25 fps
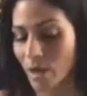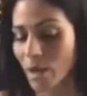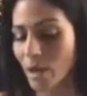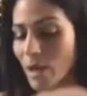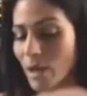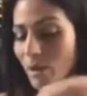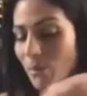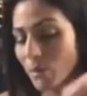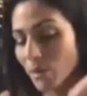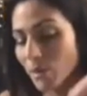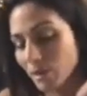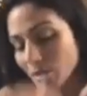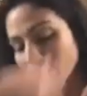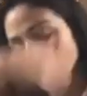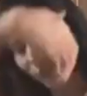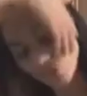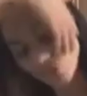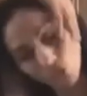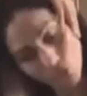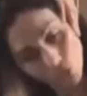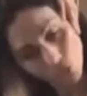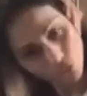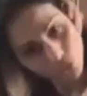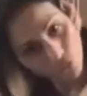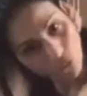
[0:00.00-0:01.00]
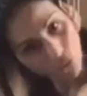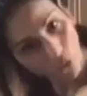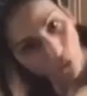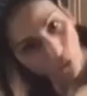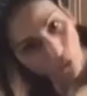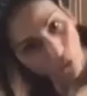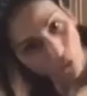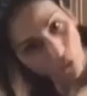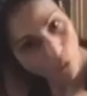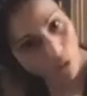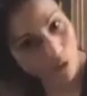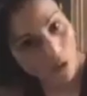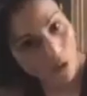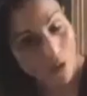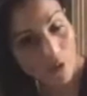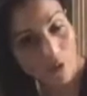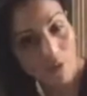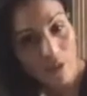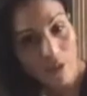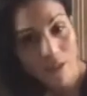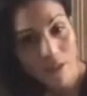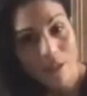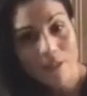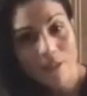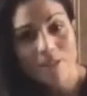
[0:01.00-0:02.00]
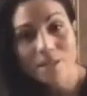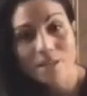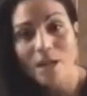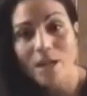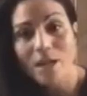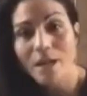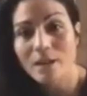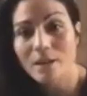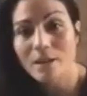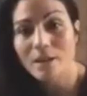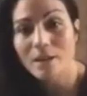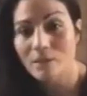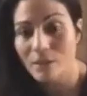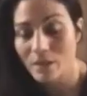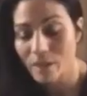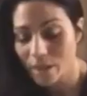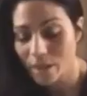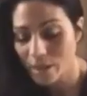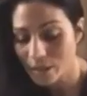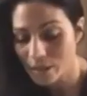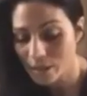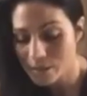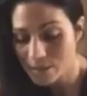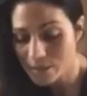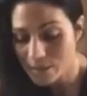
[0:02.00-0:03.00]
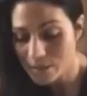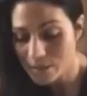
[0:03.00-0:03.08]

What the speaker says: And we're going to fold forward on the inside of the legs.